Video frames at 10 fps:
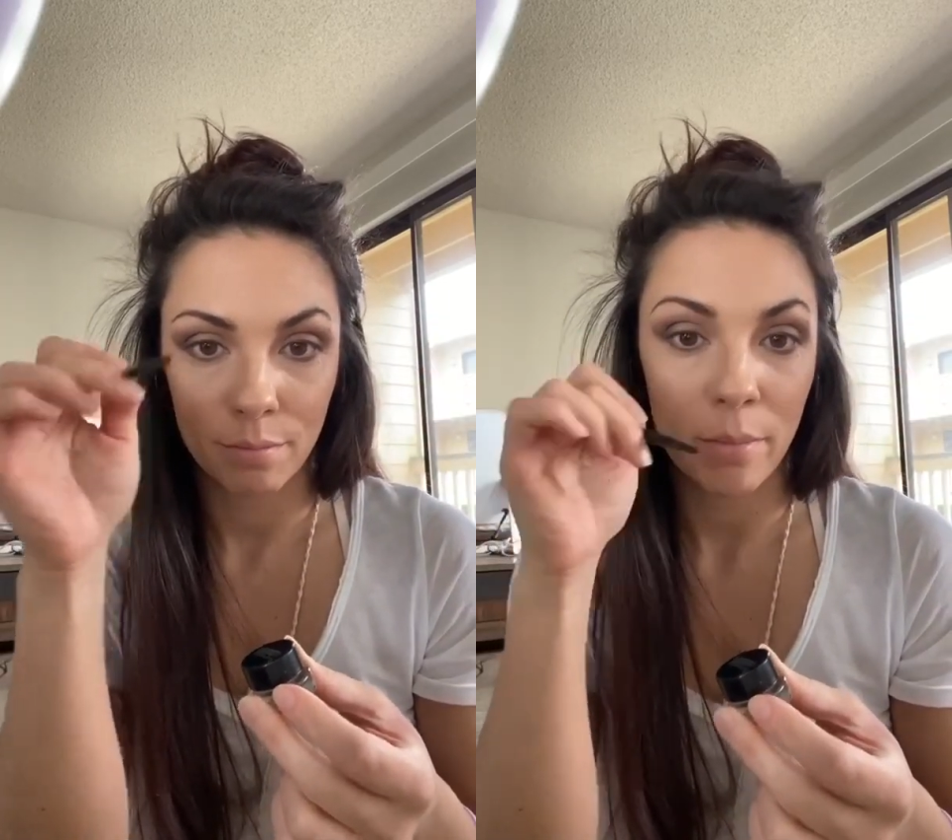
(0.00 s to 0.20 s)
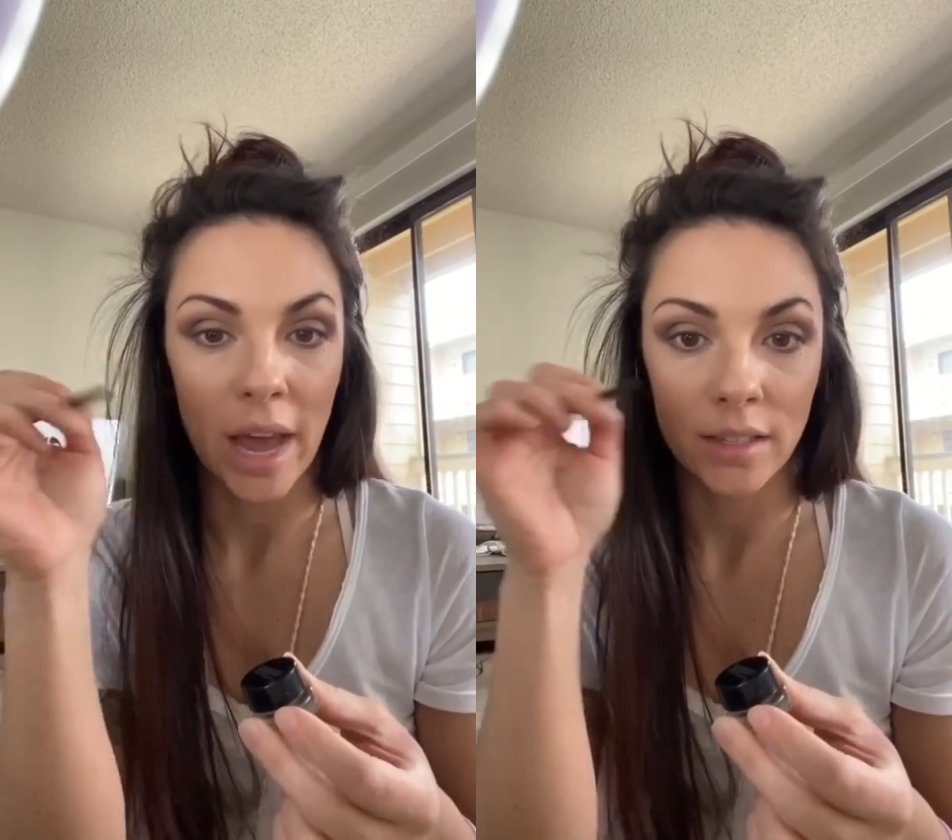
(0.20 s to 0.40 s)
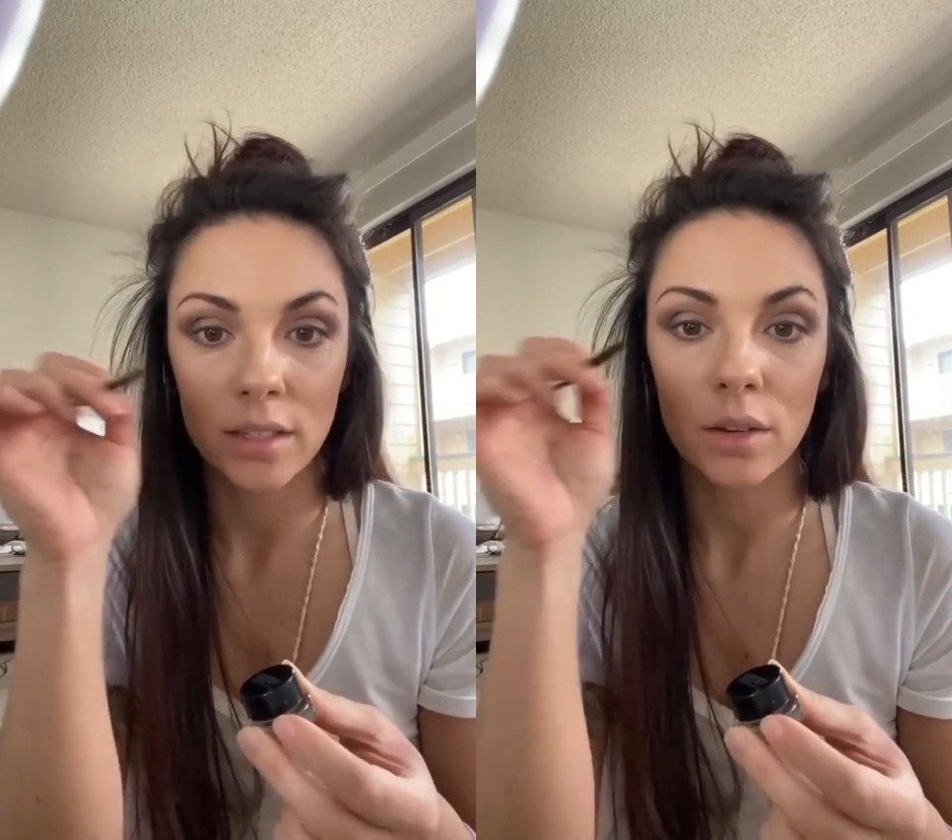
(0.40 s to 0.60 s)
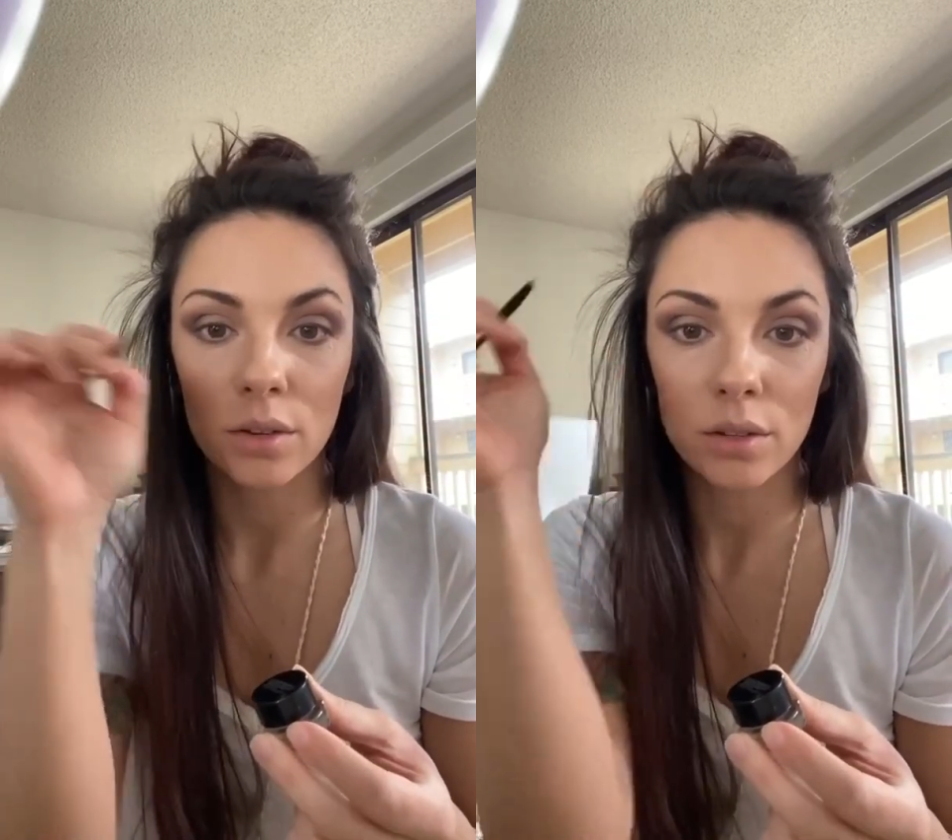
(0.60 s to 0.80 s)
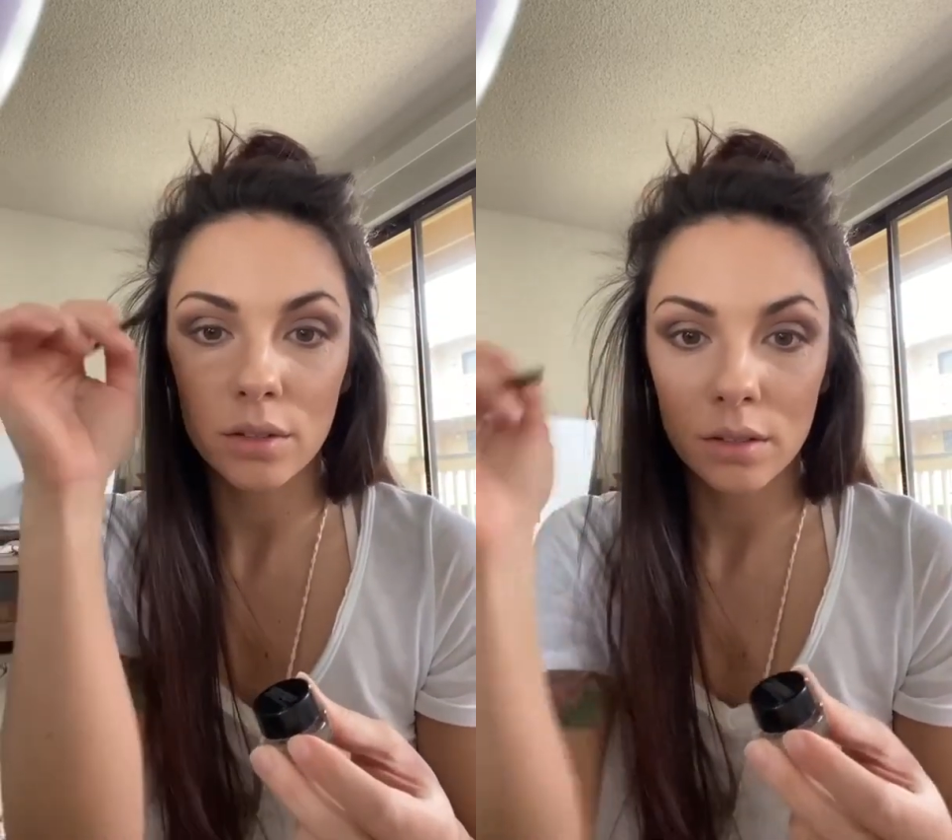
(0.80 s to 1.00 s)

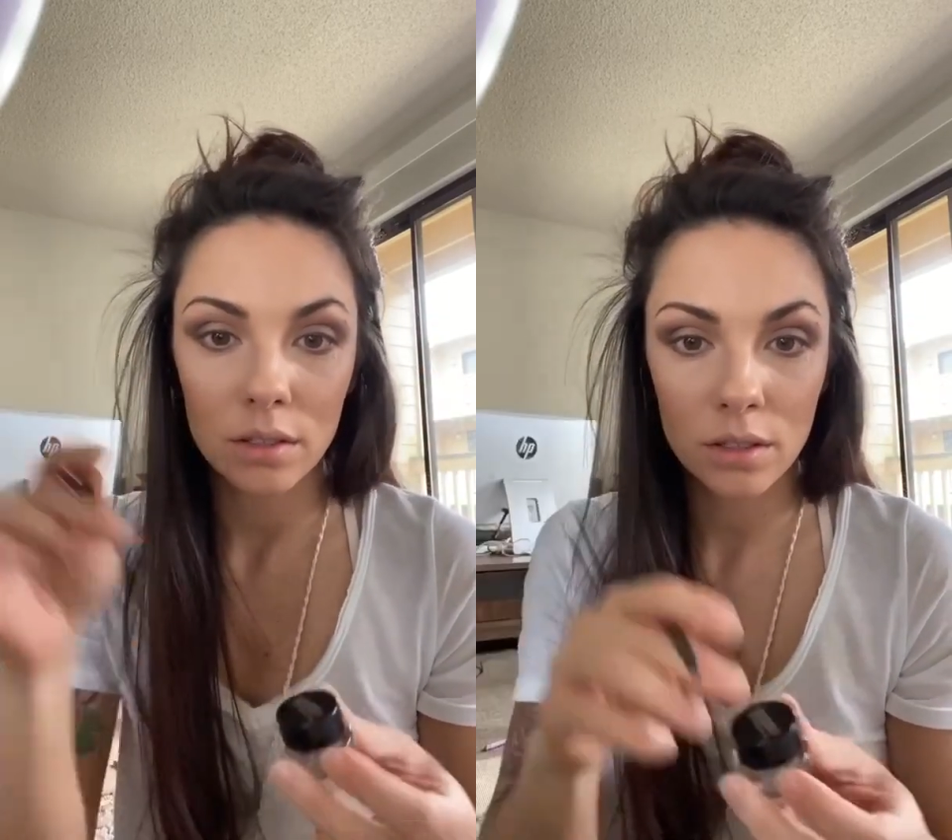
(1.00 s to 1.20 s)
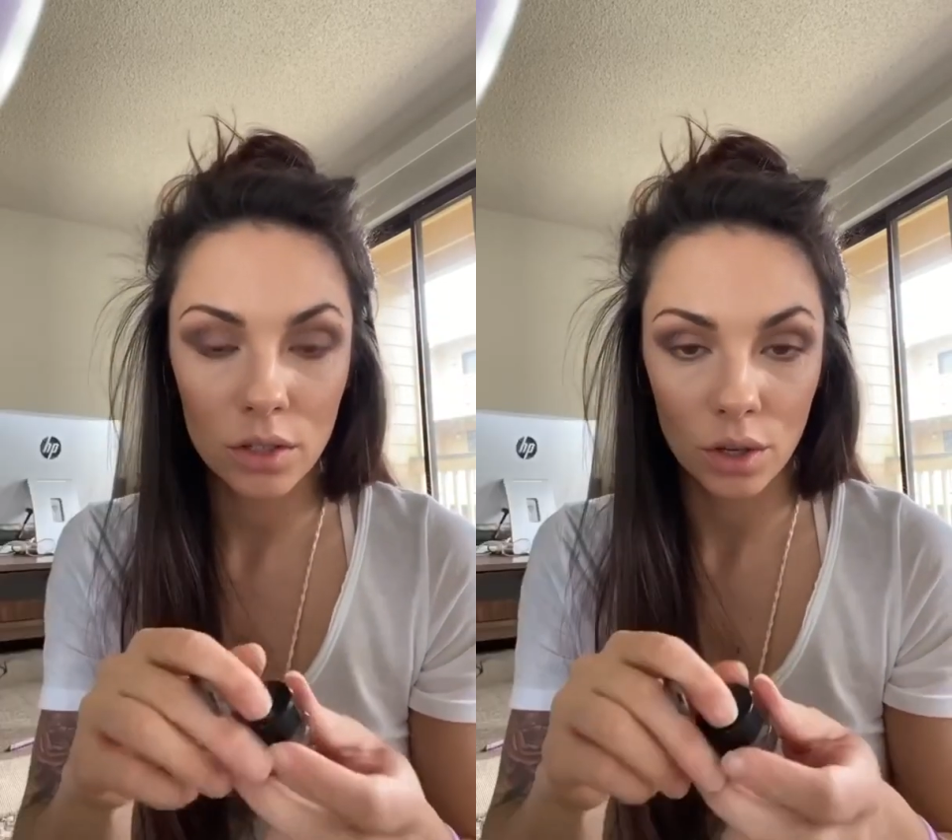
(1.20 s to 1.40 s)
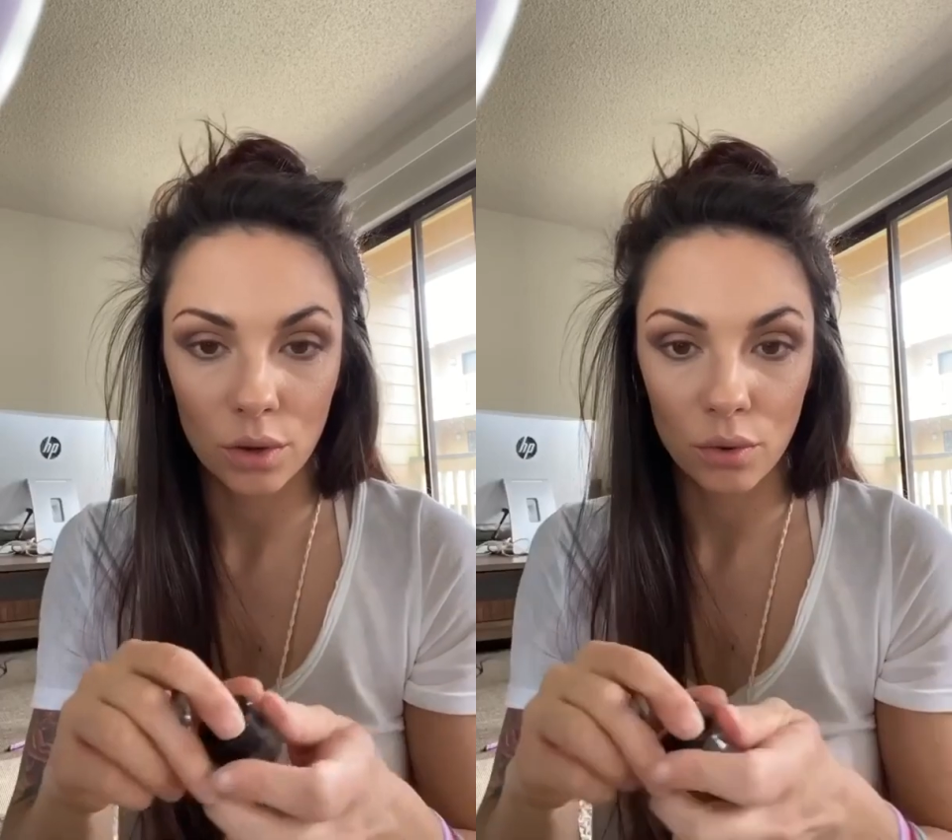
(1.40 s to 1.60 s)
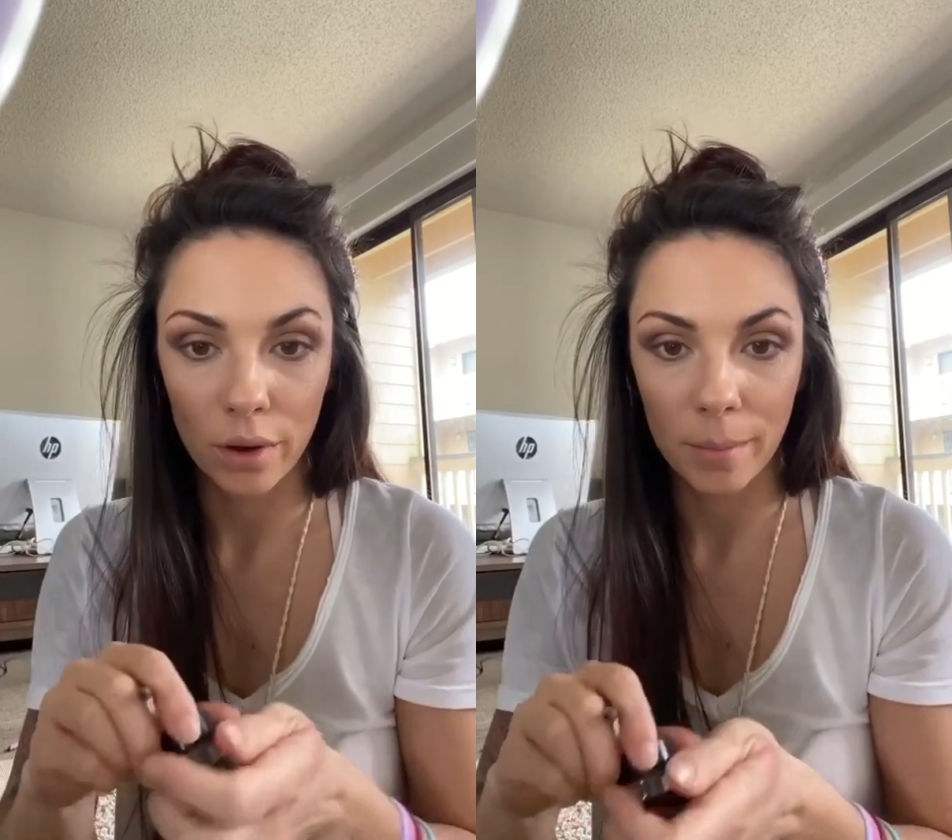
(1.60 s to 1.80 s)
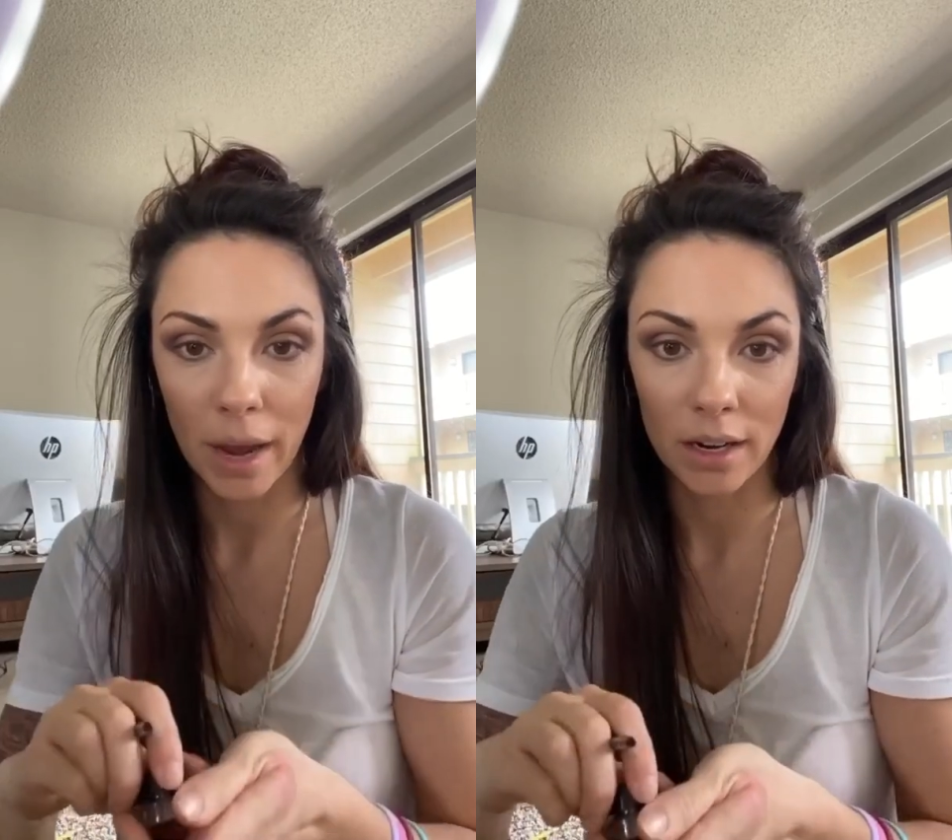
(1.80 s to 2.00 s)
pencil to
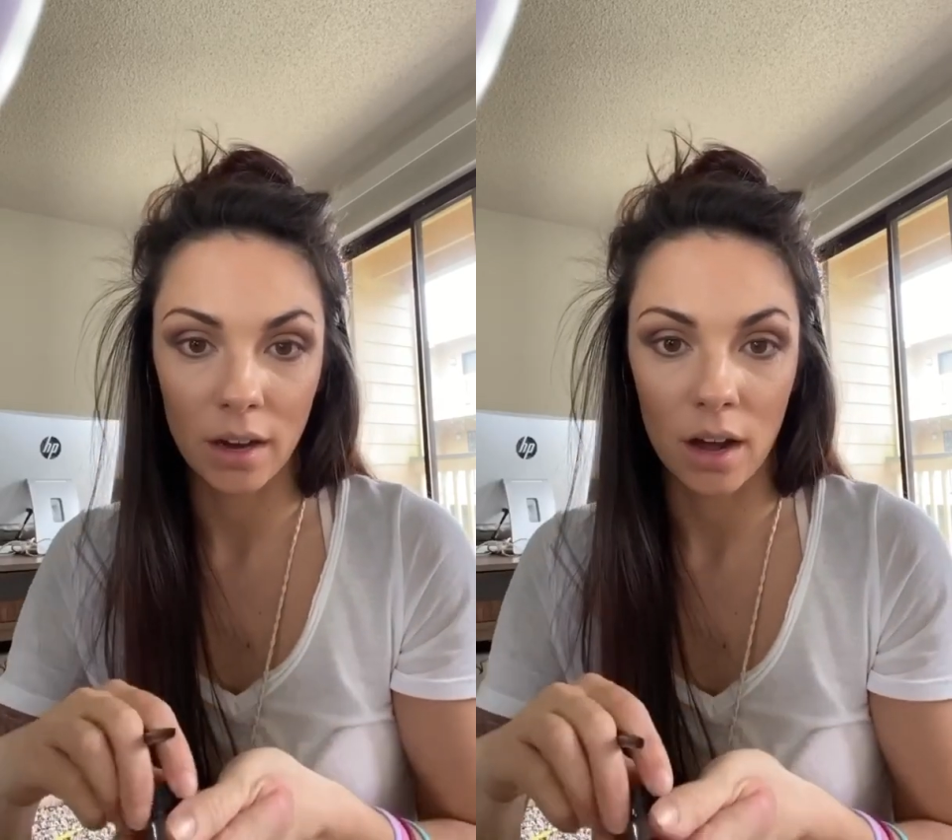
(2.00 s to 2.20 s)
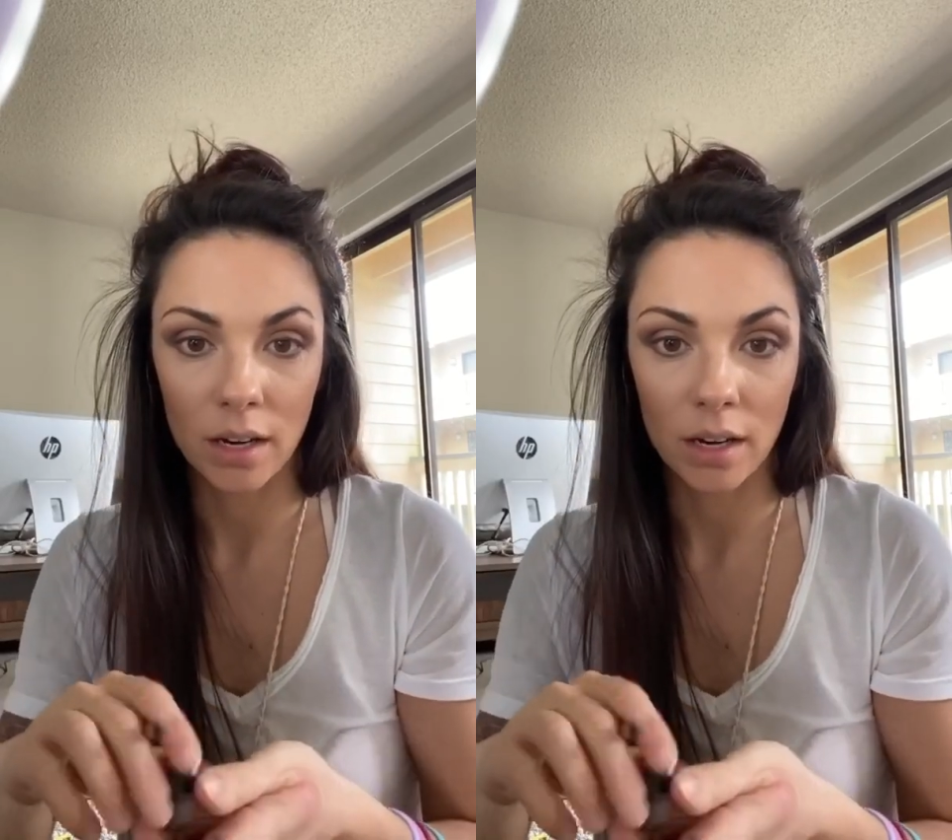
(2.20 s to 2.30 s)
paint it on.